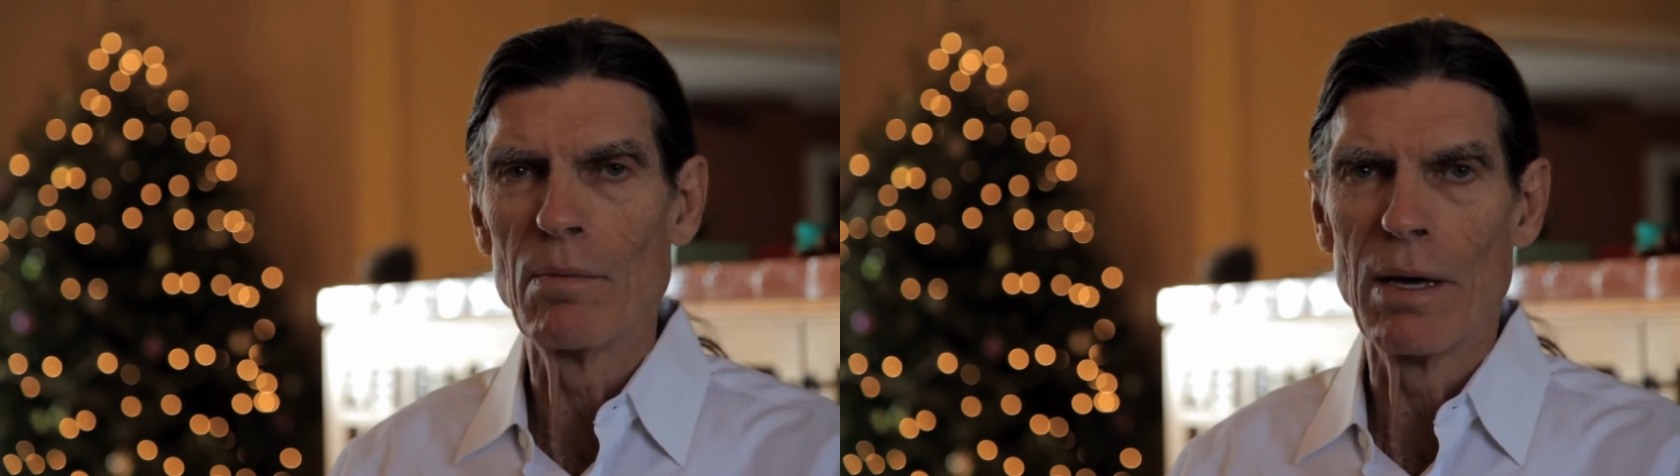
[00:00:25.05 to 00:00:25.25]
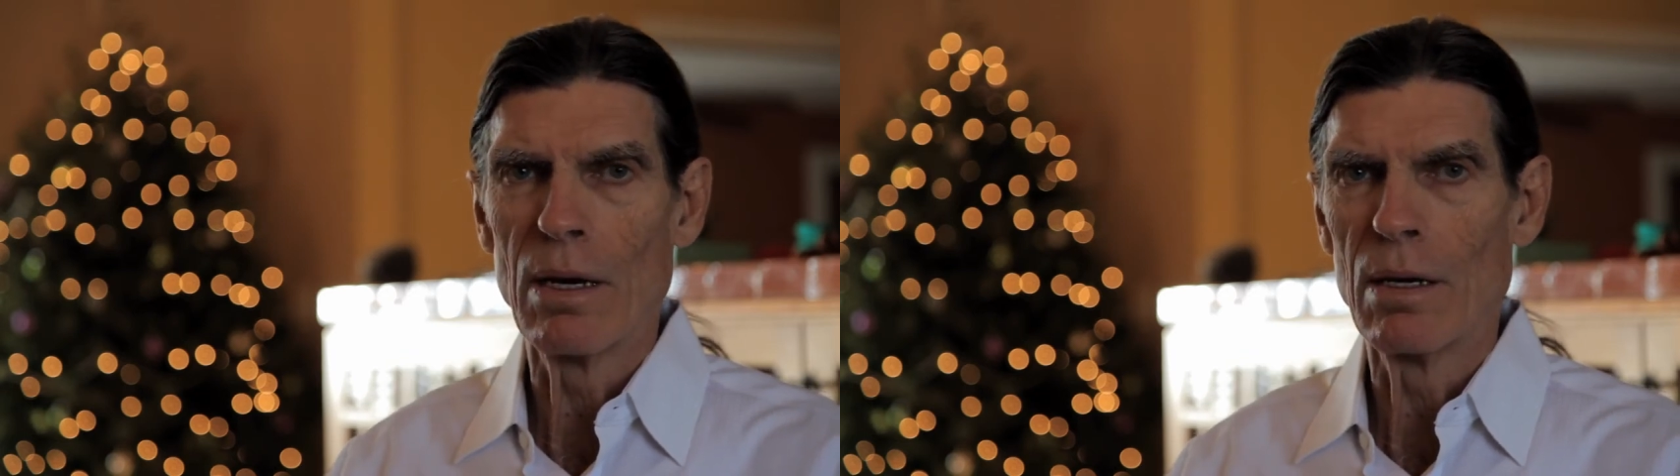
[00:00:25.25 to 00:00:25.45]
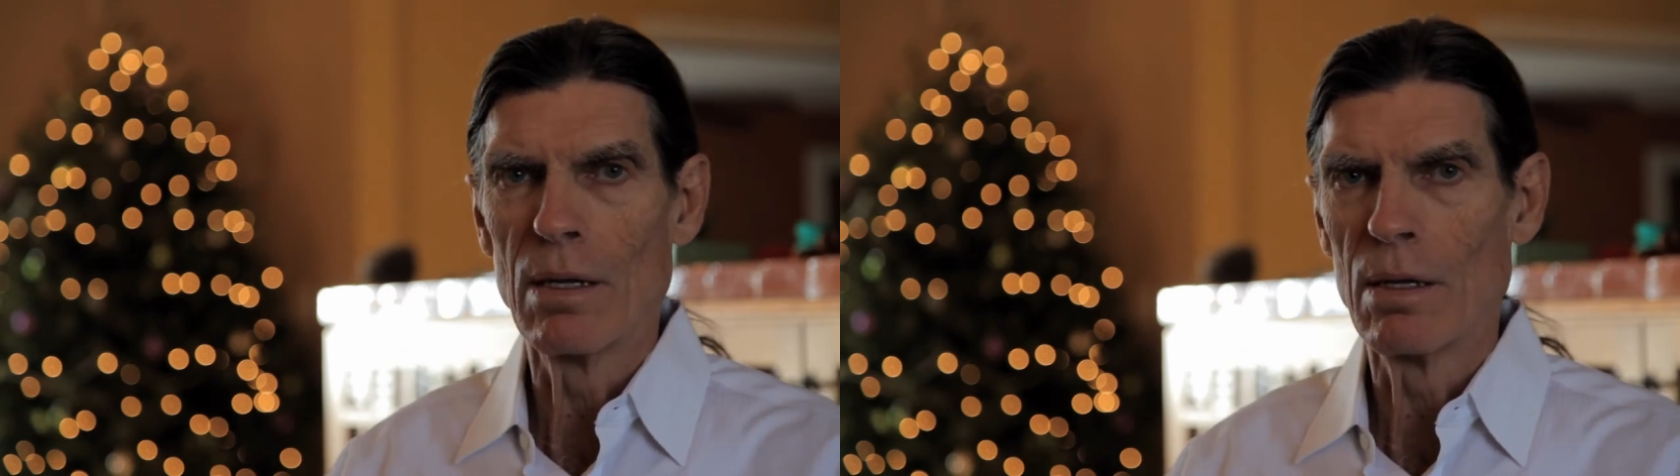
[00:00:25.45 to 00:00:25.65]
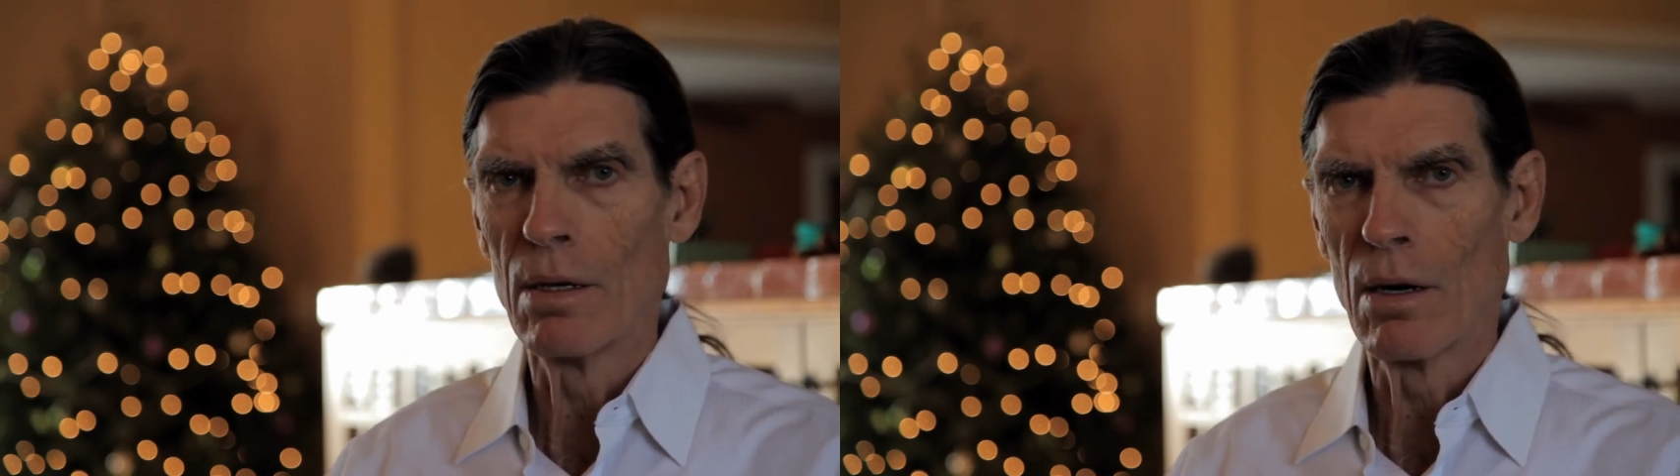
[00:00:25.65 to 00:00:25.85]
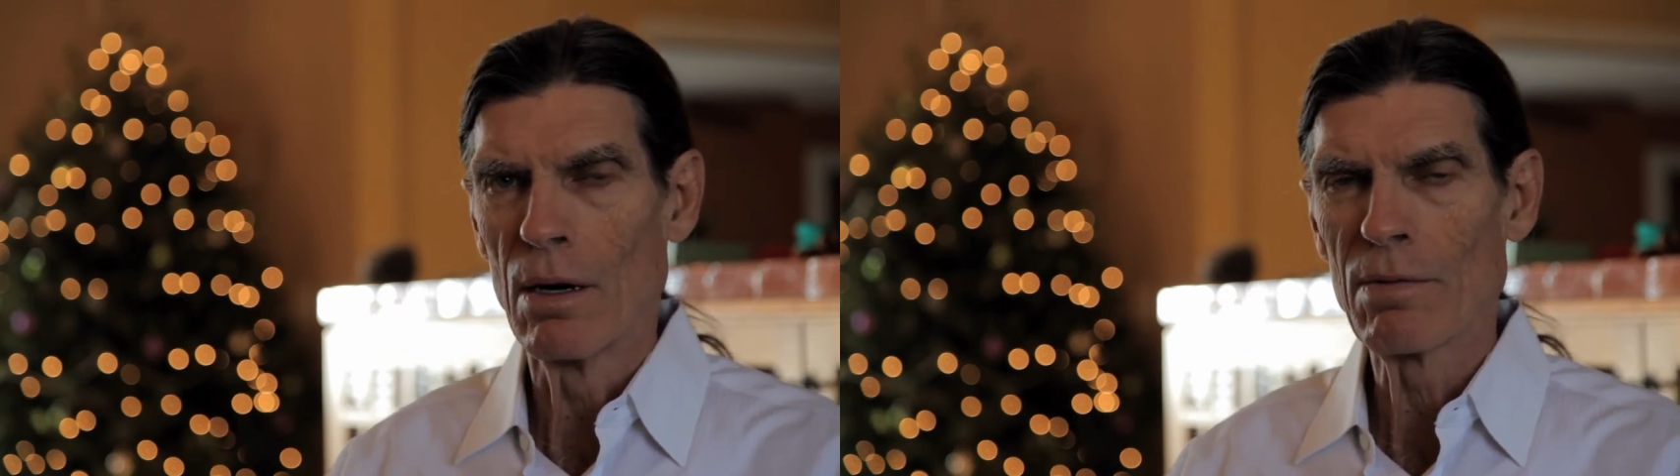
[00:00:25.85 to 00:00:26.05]
meeting in
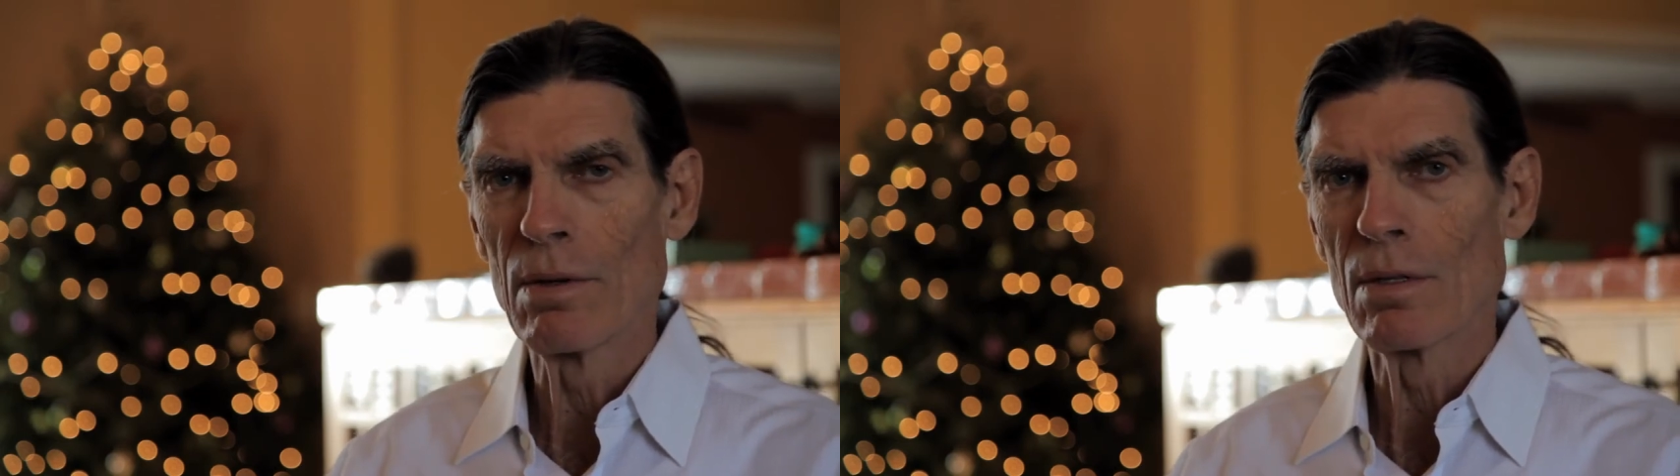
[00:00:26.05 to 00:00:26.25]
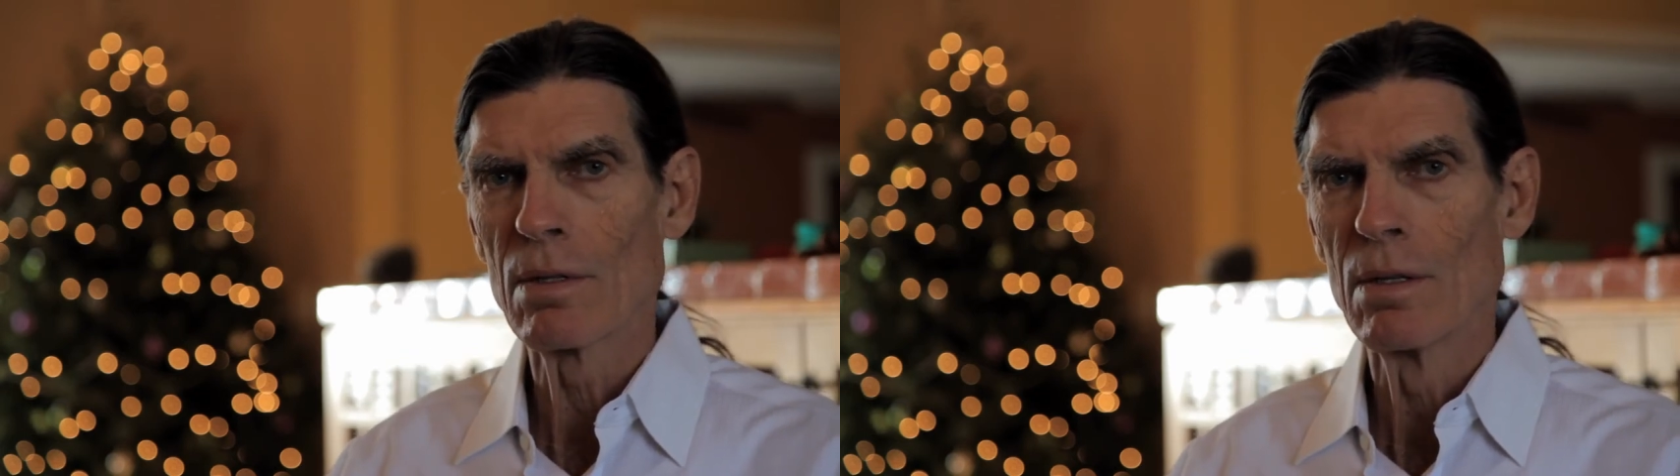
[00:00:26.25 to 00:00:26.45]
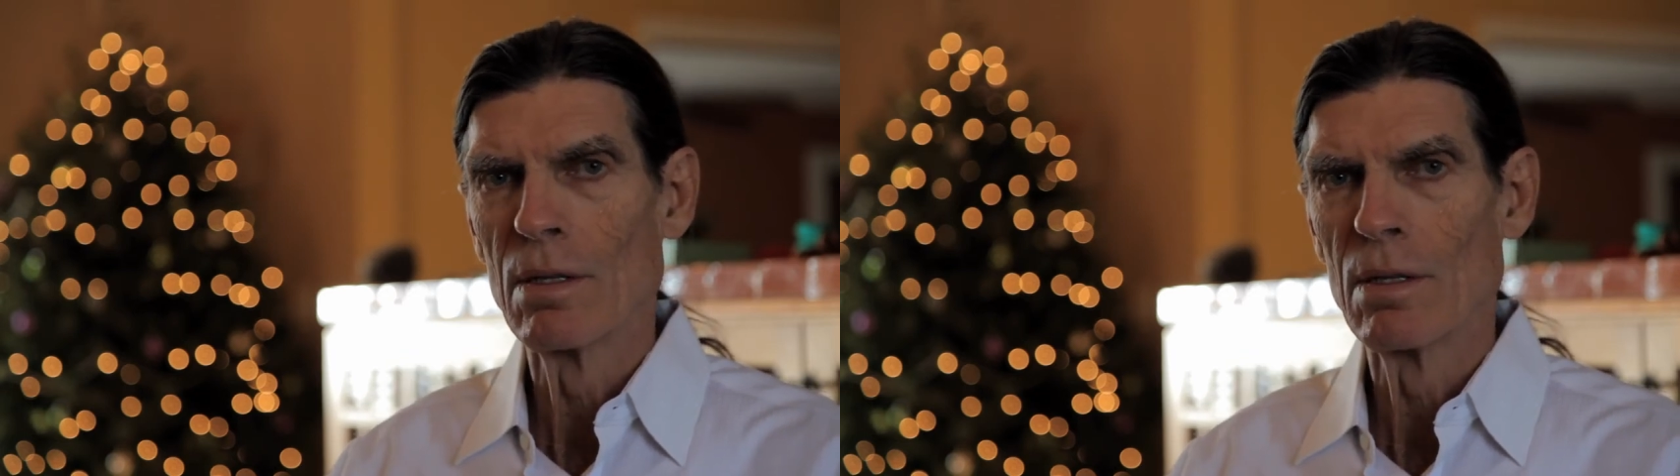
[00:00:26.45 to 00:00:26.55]
the office,